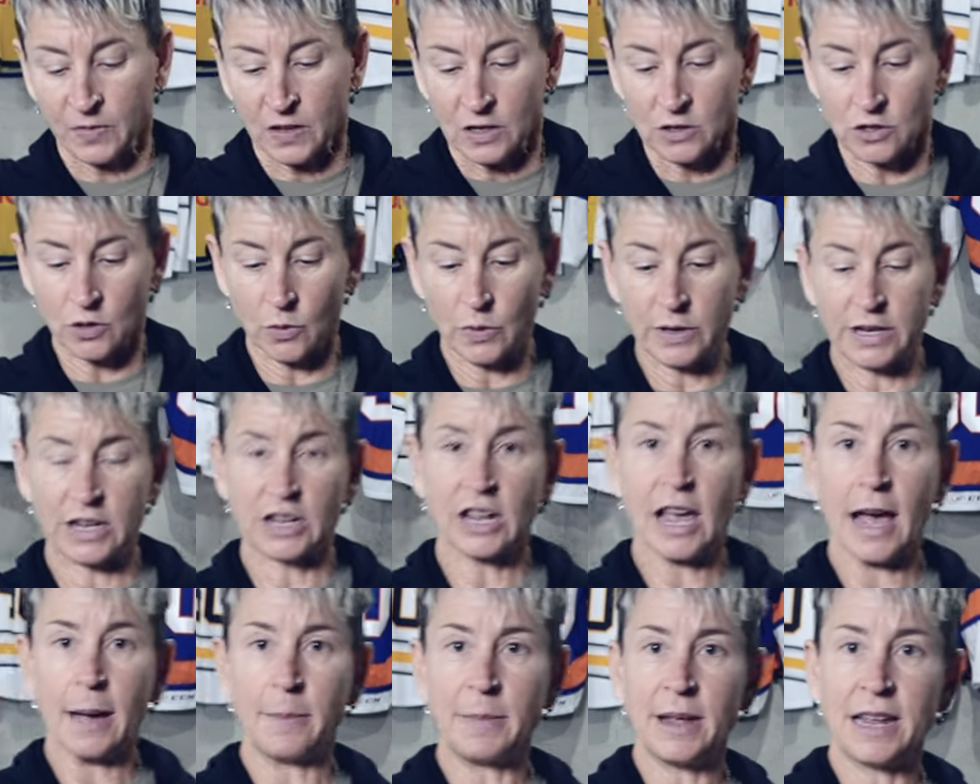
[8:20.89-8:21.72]
So when you
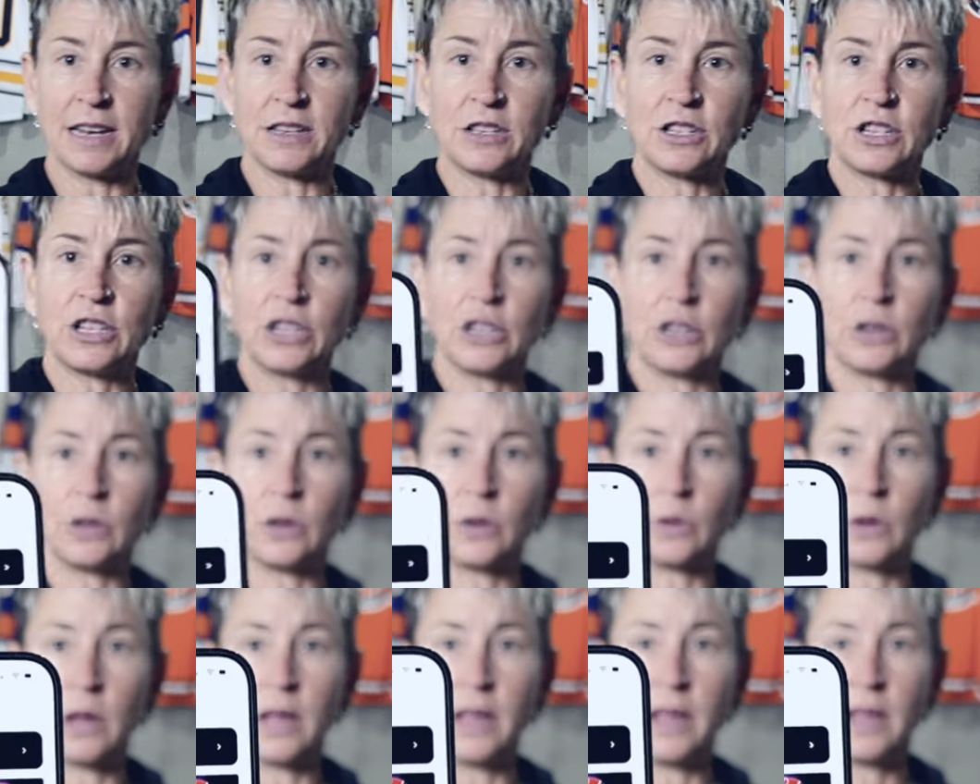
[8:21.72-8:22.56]
come
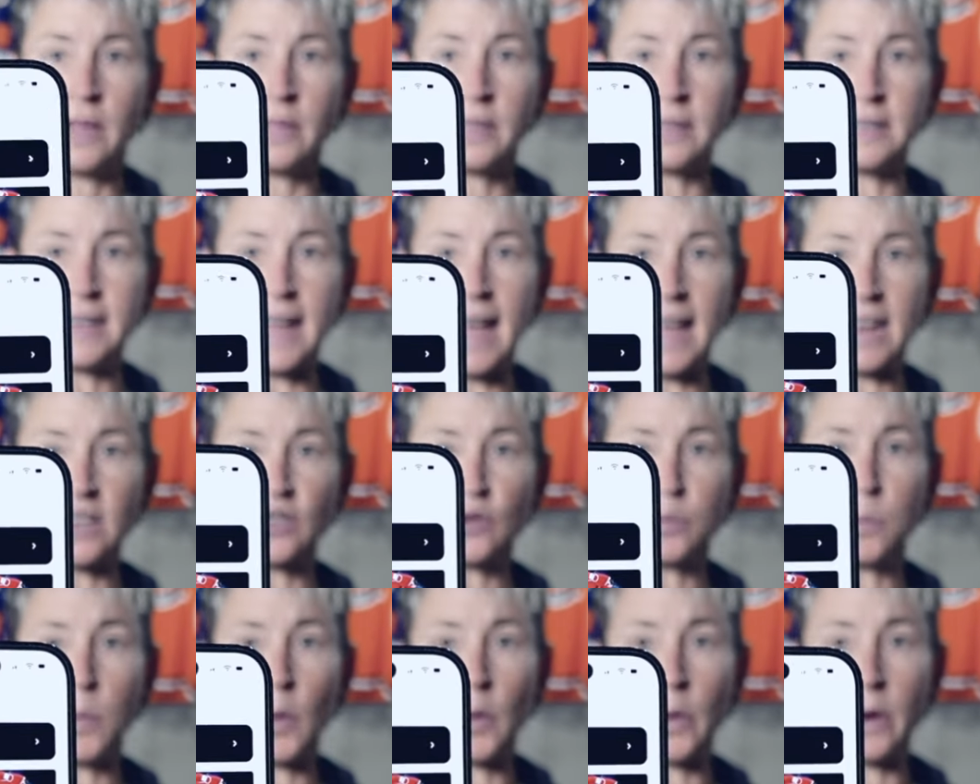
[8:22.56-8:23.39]
into the
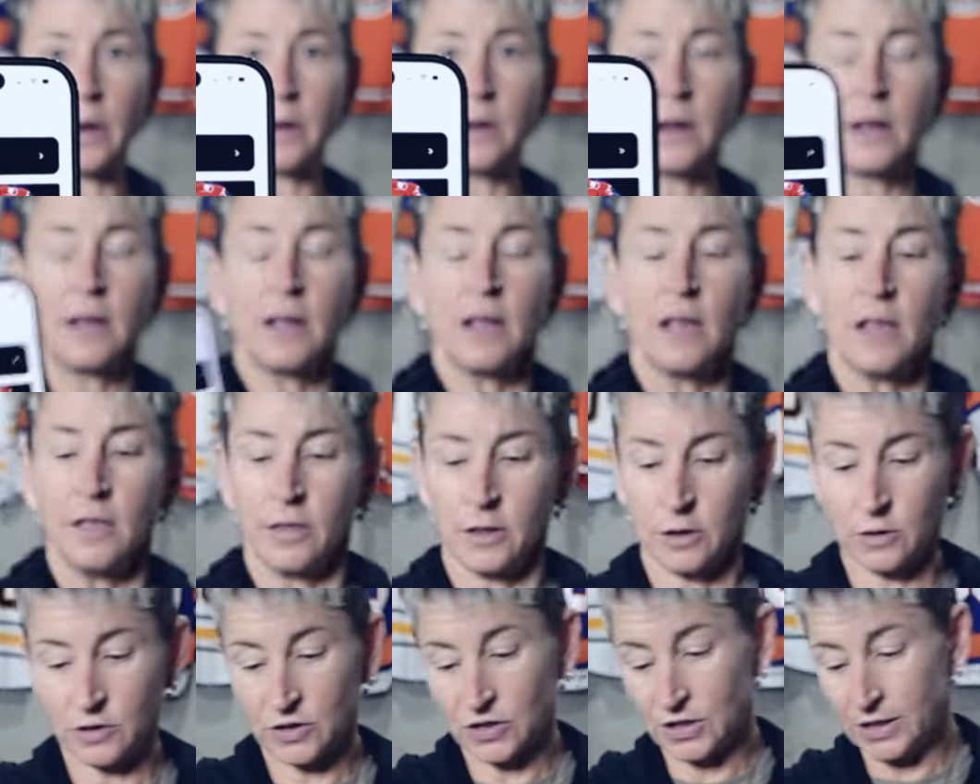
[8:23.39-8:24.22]
dashboard,
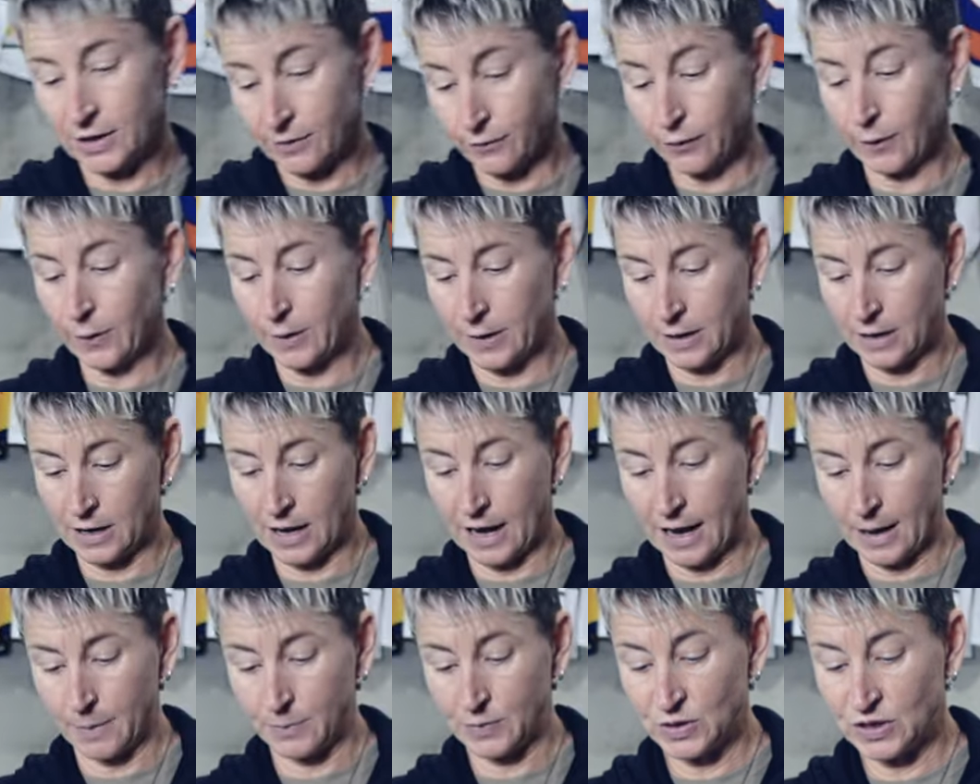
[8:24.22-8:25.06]
there's different
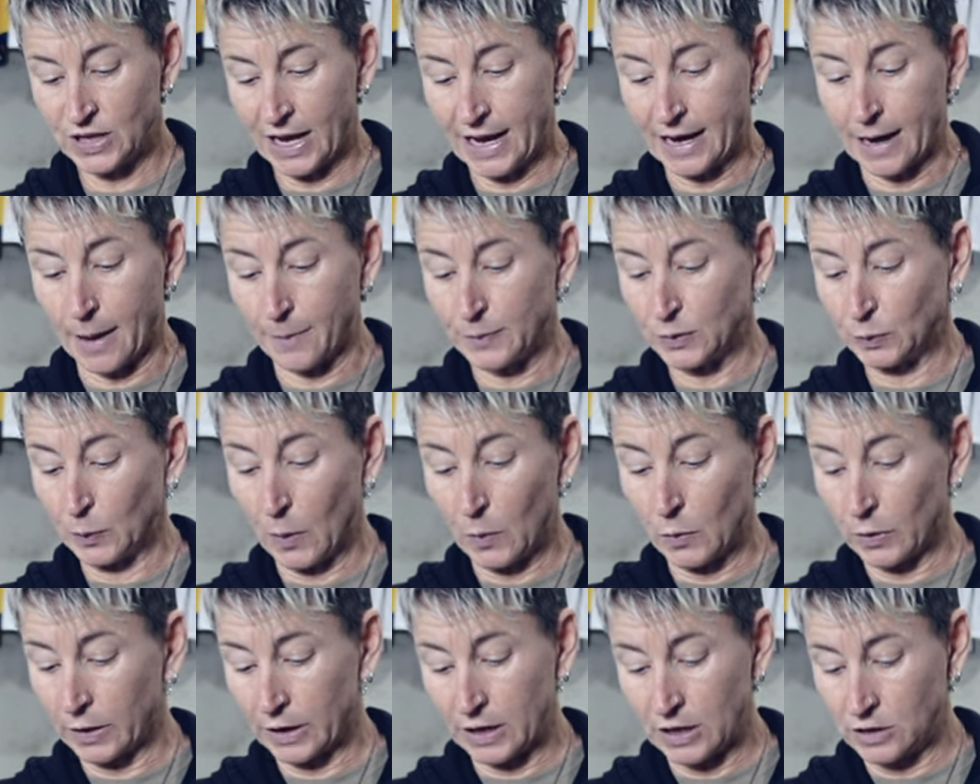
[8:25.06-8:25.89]
setups,
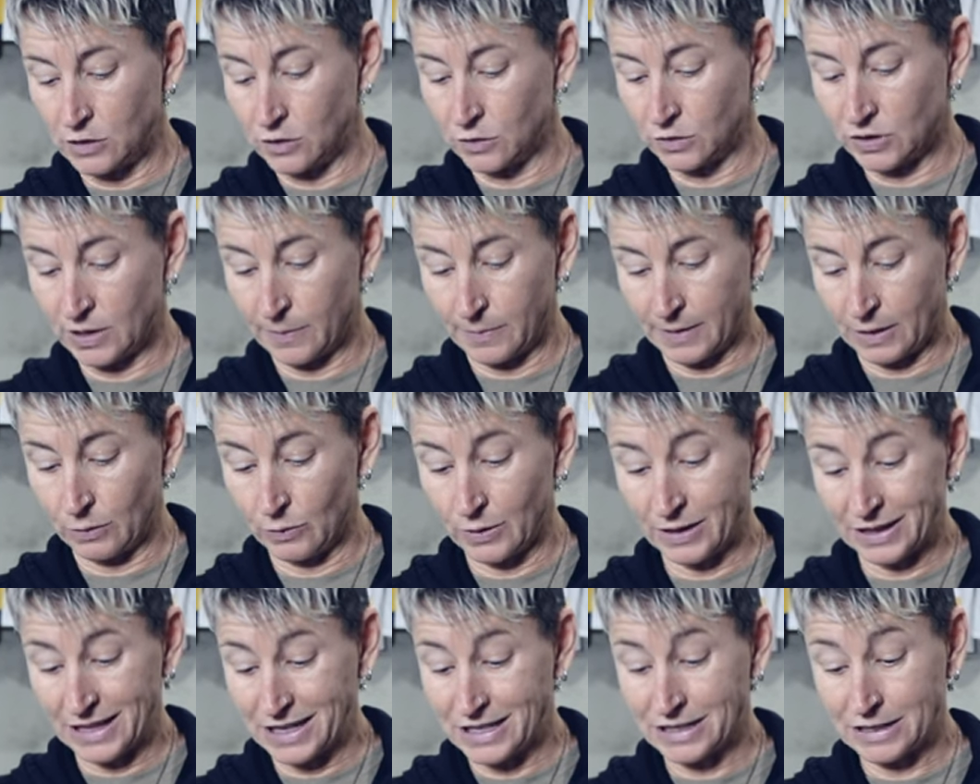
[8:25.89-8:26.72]
but we're going to do something
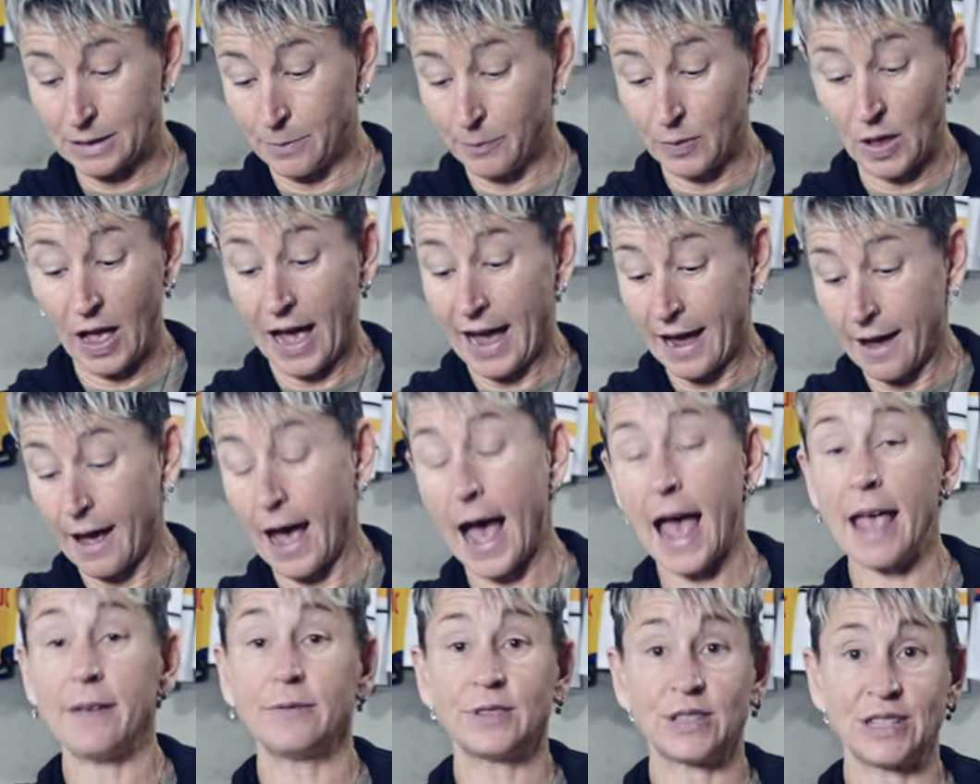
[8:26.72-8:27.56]
really simple.
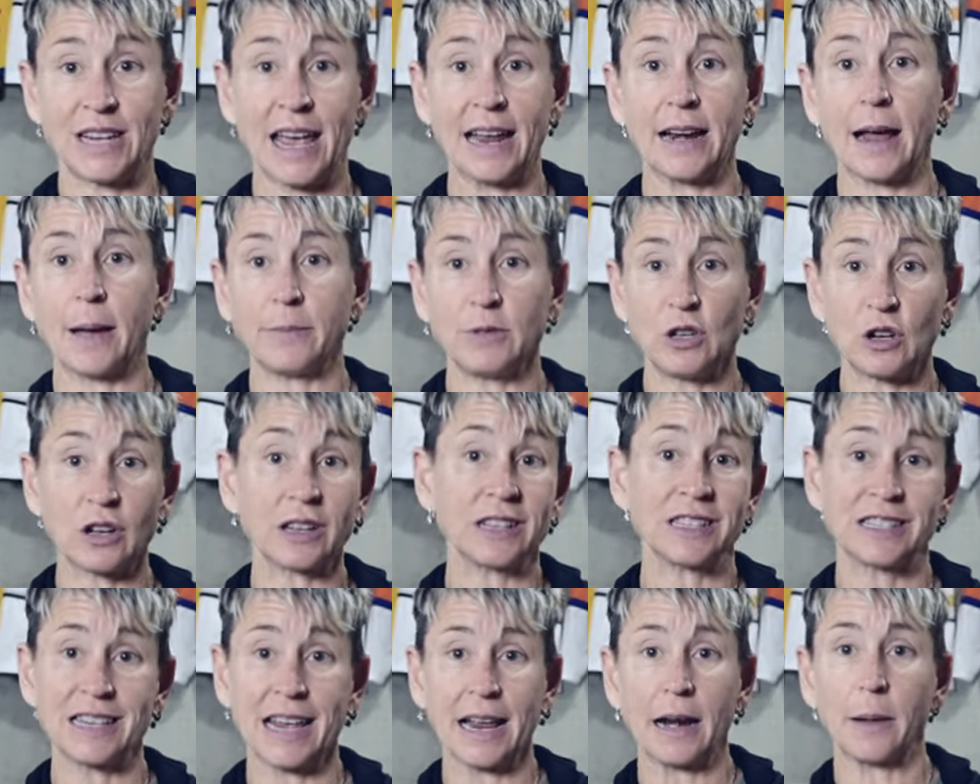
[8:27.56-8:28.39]
I've set up, you
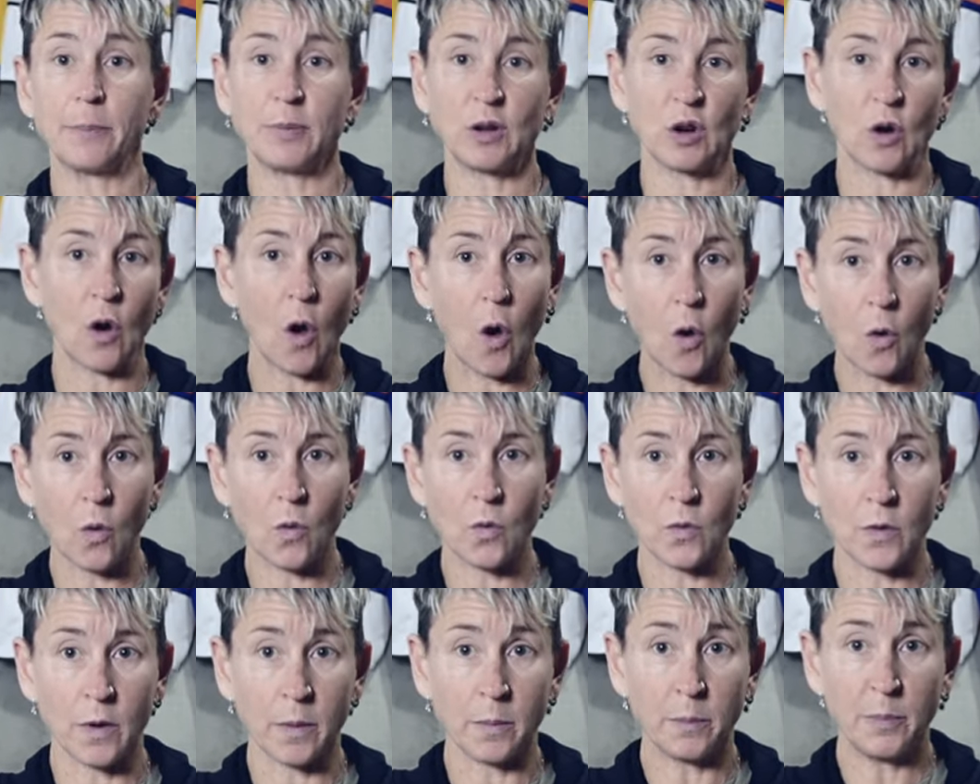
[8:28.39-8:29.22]
can set up your
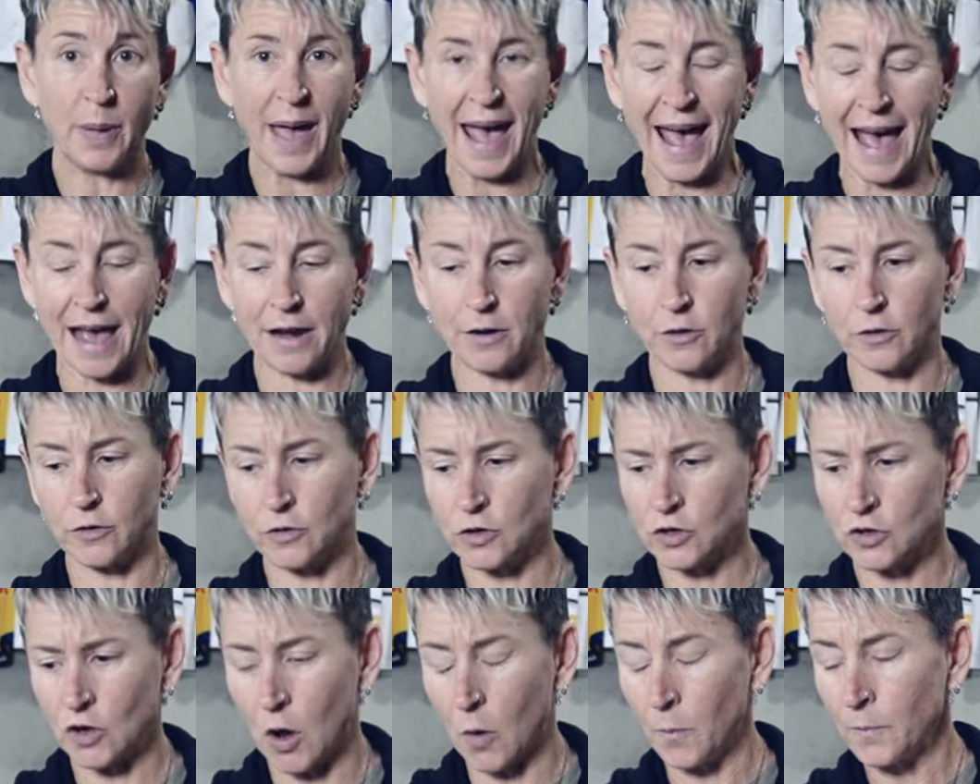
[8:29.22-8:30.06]
own
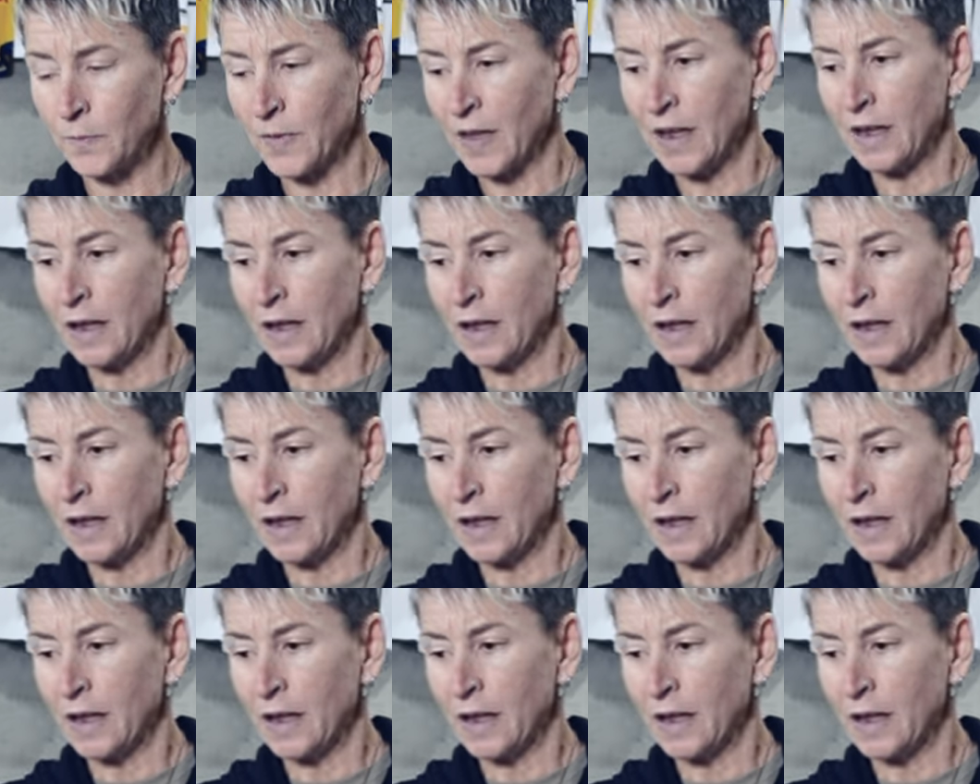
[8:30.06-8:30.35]
patterns. So